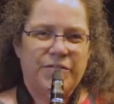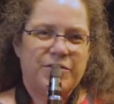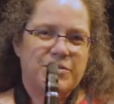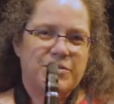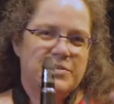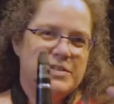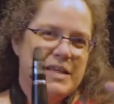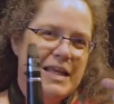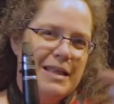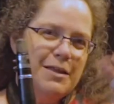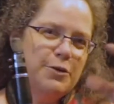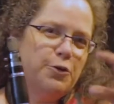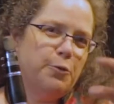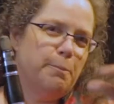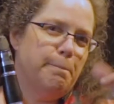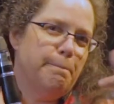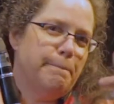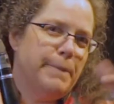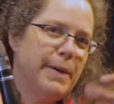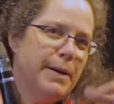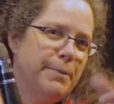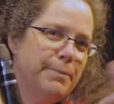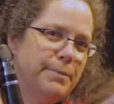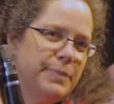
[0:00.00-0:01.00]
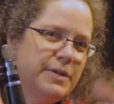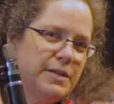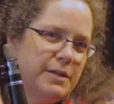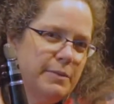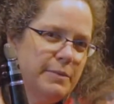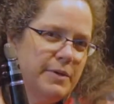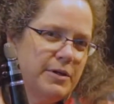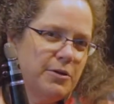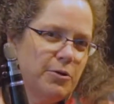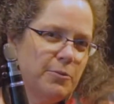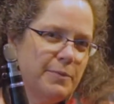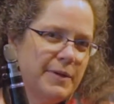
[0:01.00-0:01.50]
there's that little bump in the
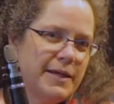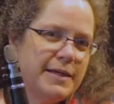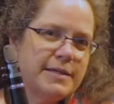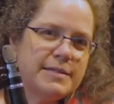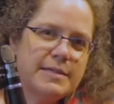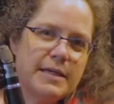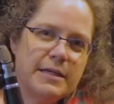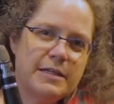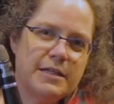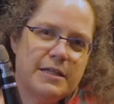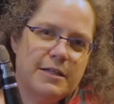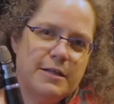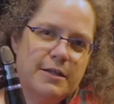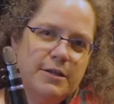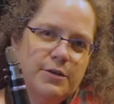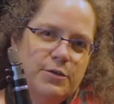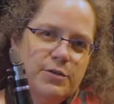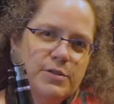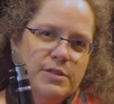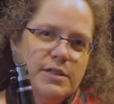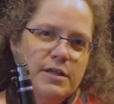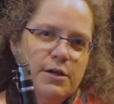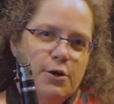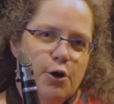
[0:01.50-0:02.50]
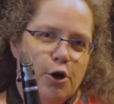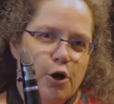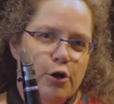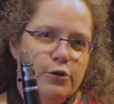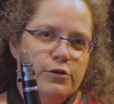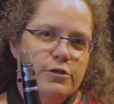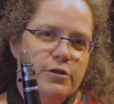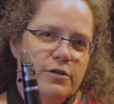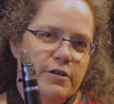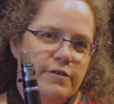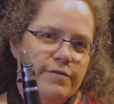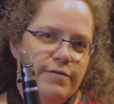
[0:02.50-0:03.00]
middle because I didn't use the
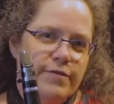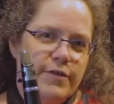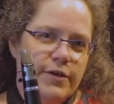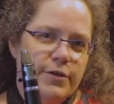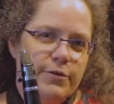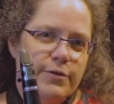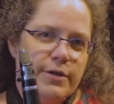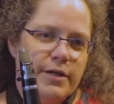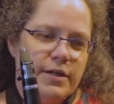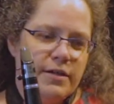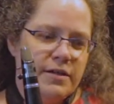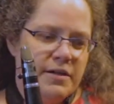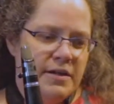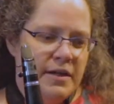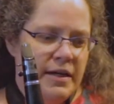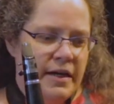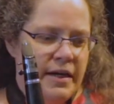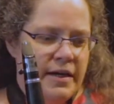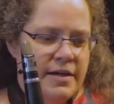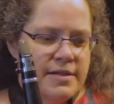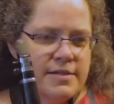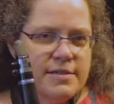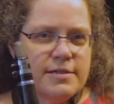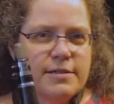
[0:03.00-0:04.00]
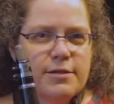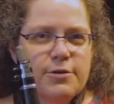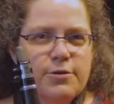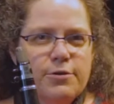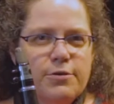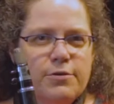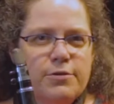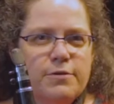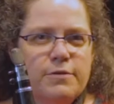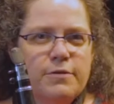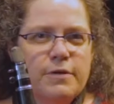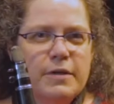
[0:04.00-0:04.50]
alternate fingering.
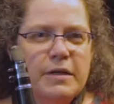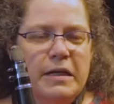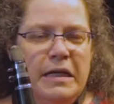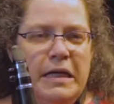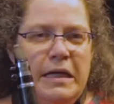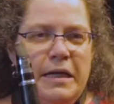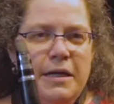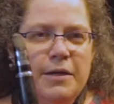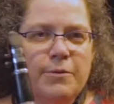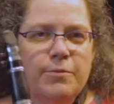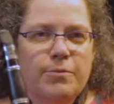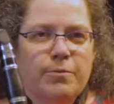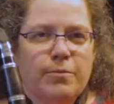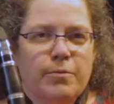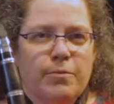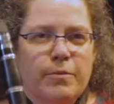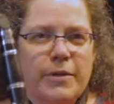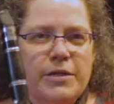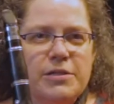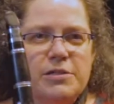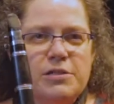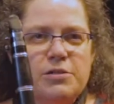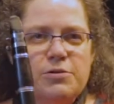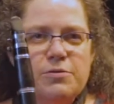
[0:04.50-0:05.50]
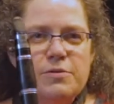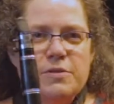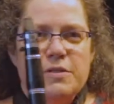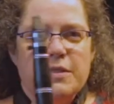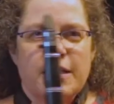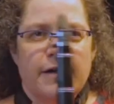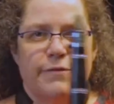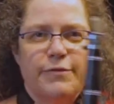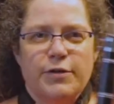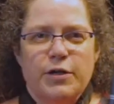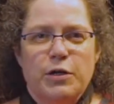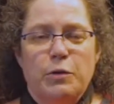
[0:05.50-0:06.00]
So my students
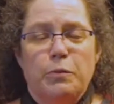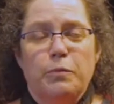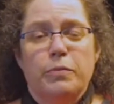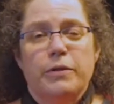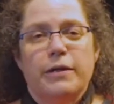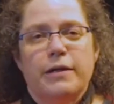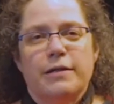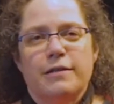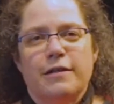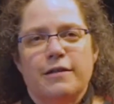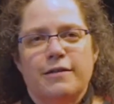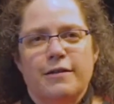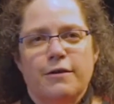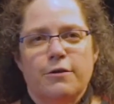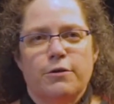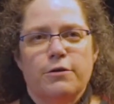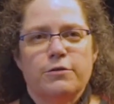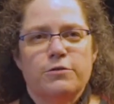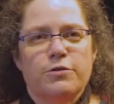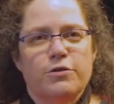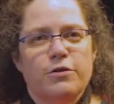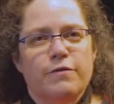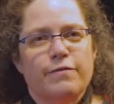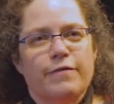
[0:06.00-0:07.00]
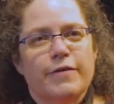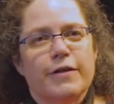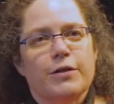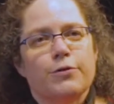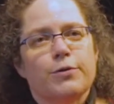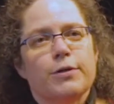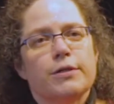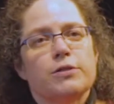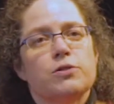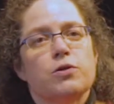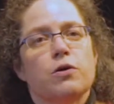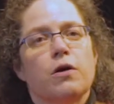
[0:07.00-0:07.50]
often complain that the alternate
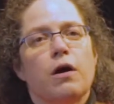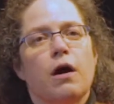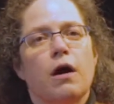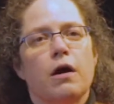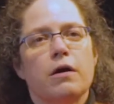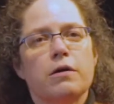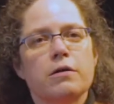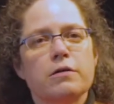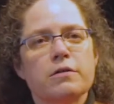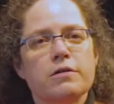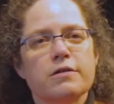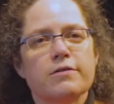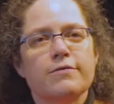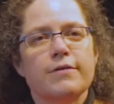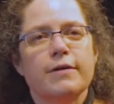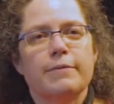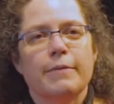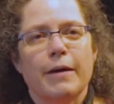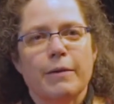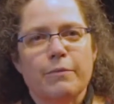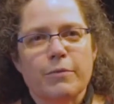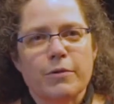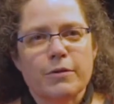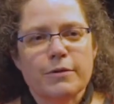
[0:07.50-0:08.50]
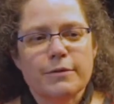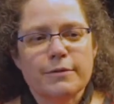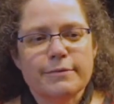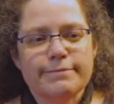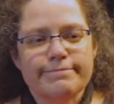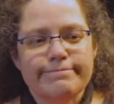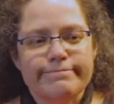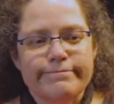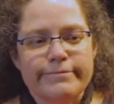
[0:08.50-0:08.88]
fingerings are harder to remember.